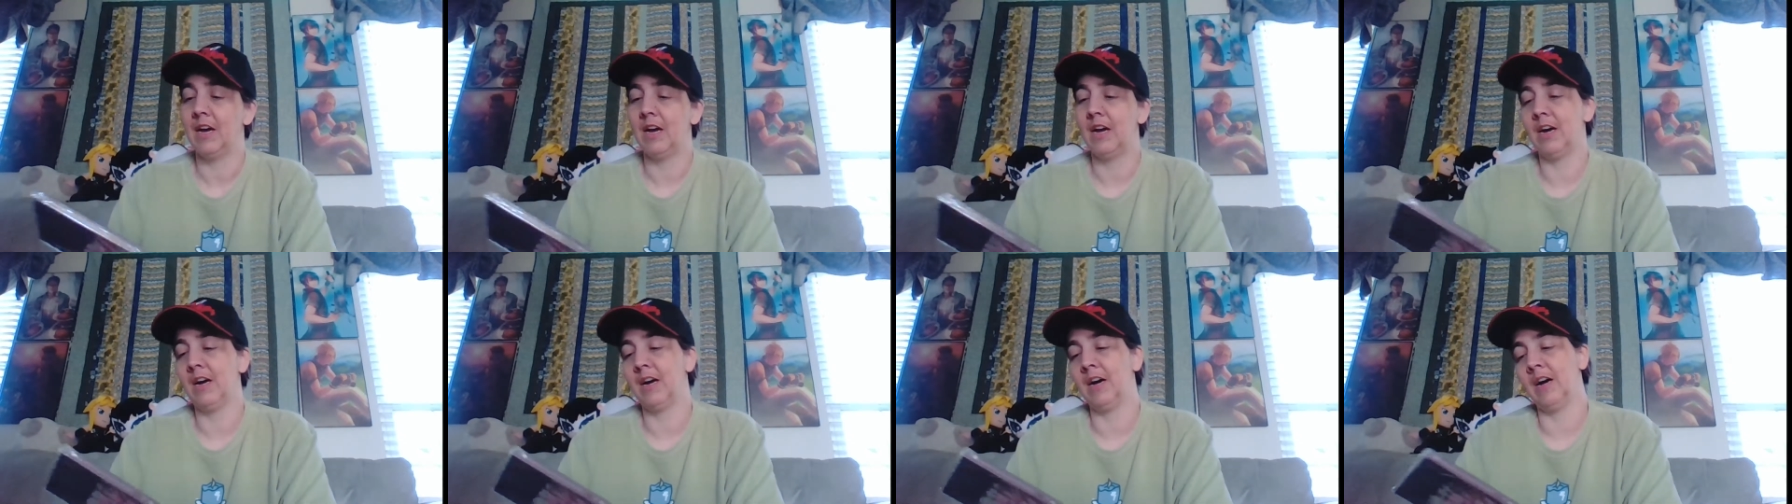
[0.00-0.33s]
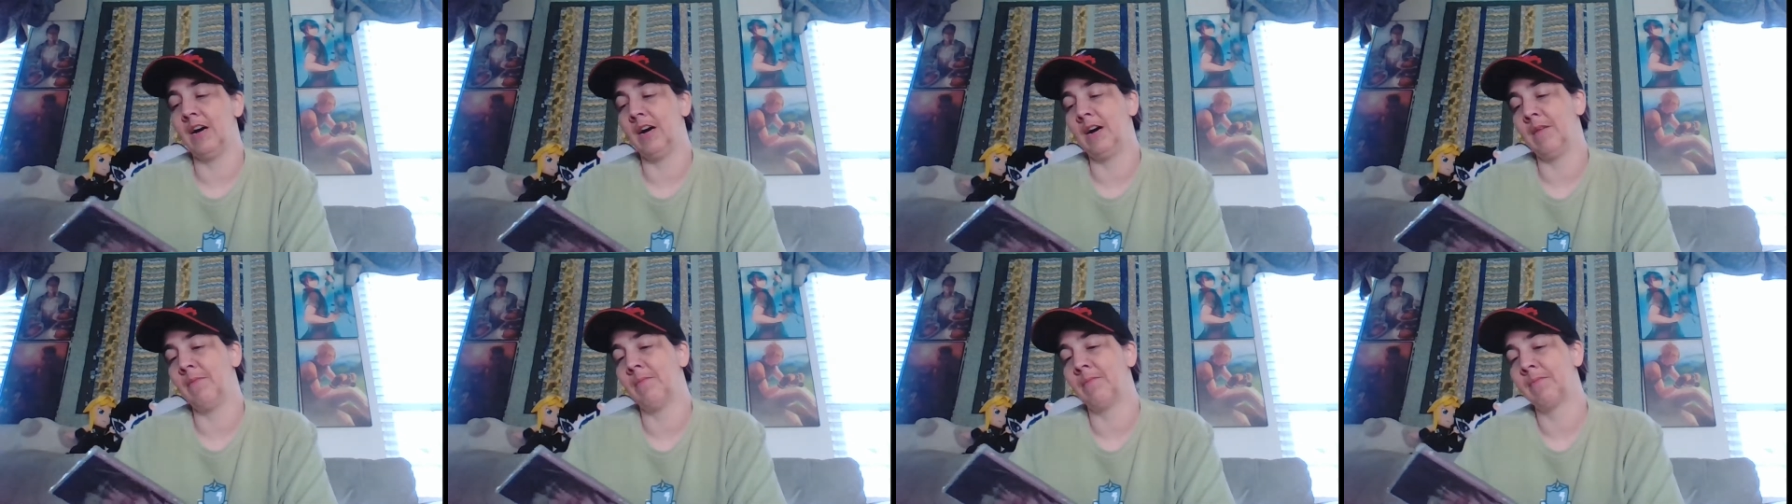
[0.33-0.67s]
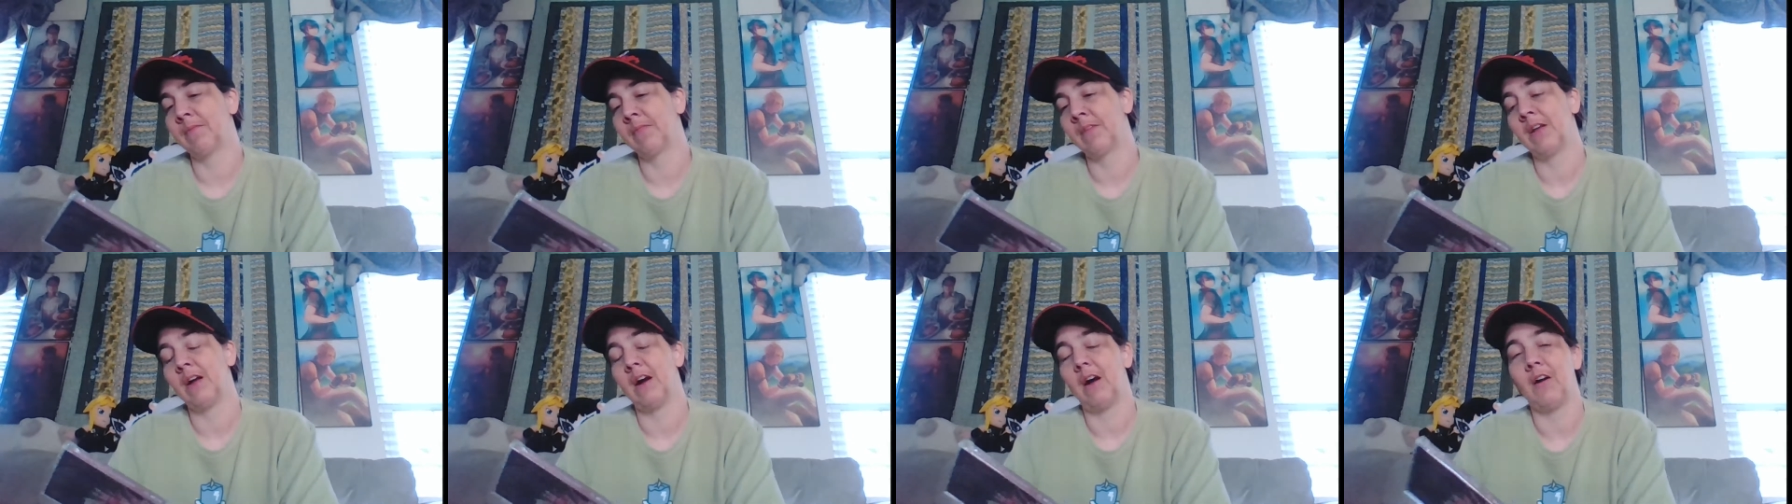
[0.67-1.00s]

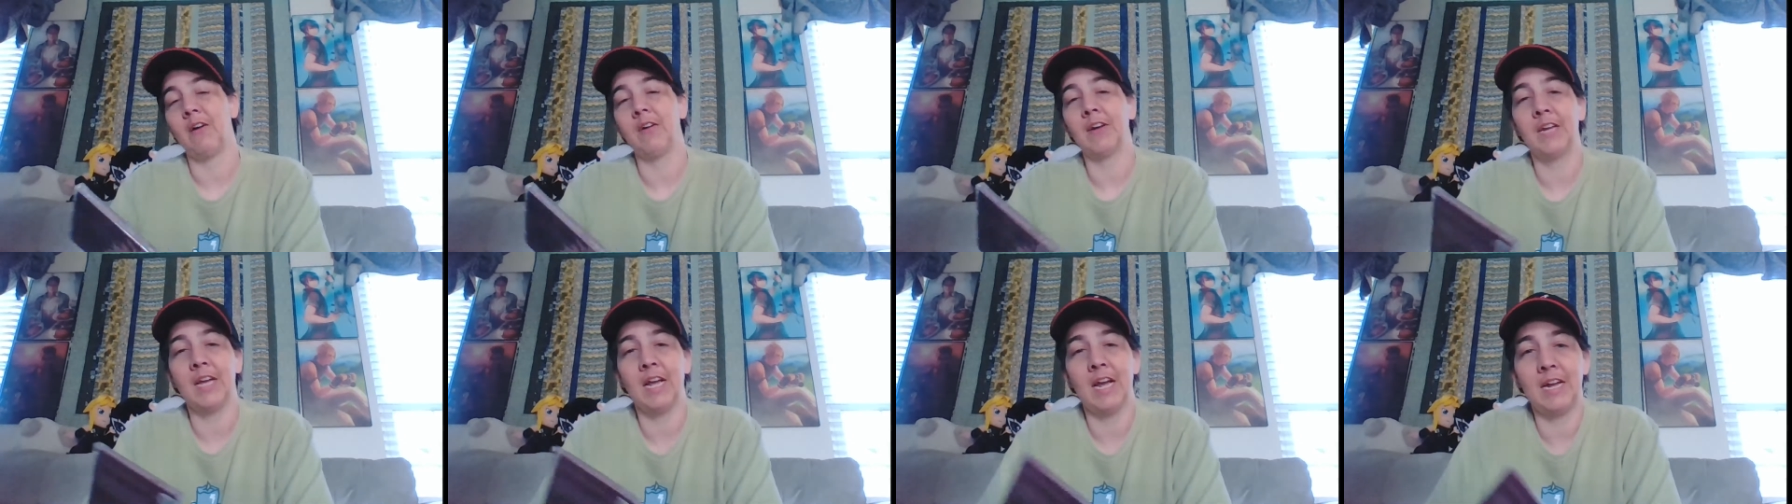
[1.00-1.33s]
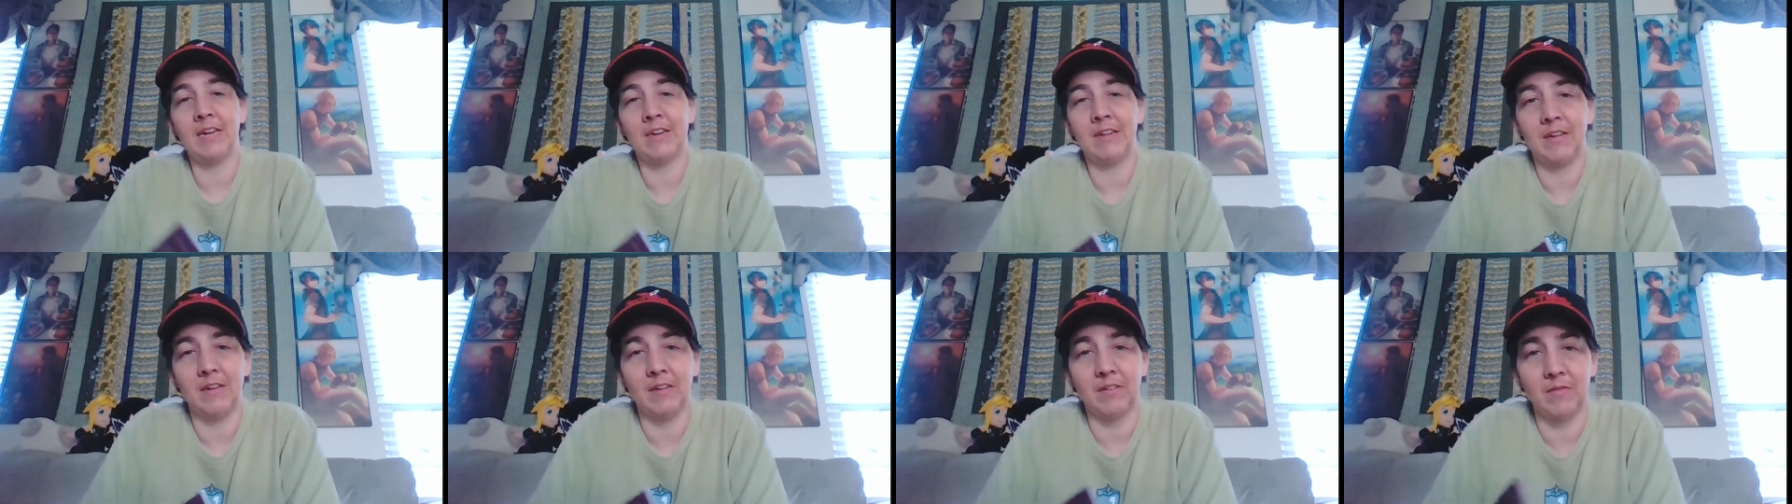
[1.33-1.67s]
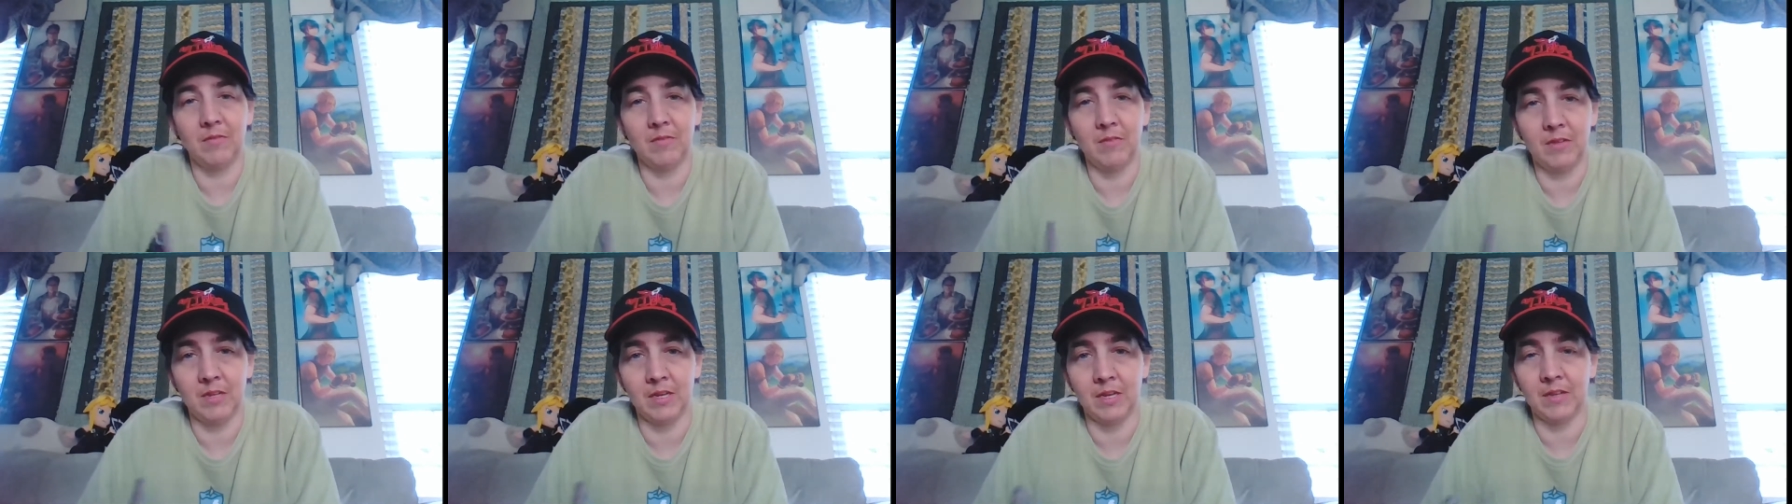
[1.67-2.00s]
Already had
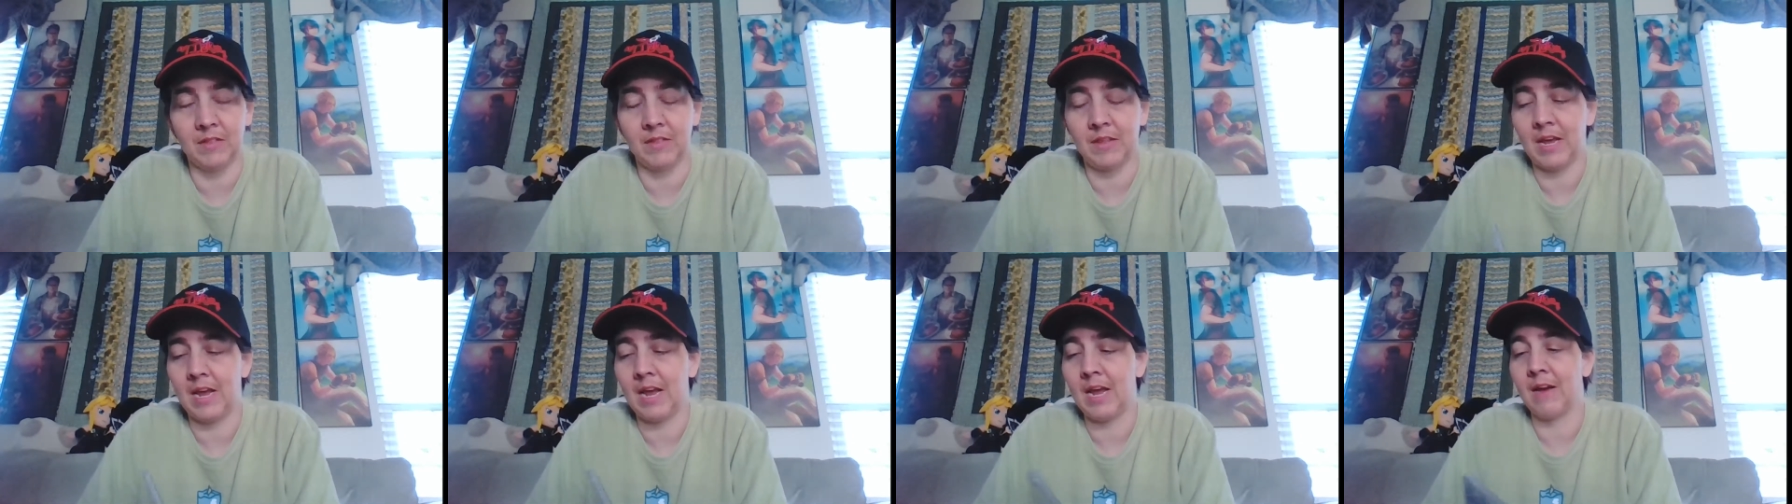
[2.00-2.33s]
they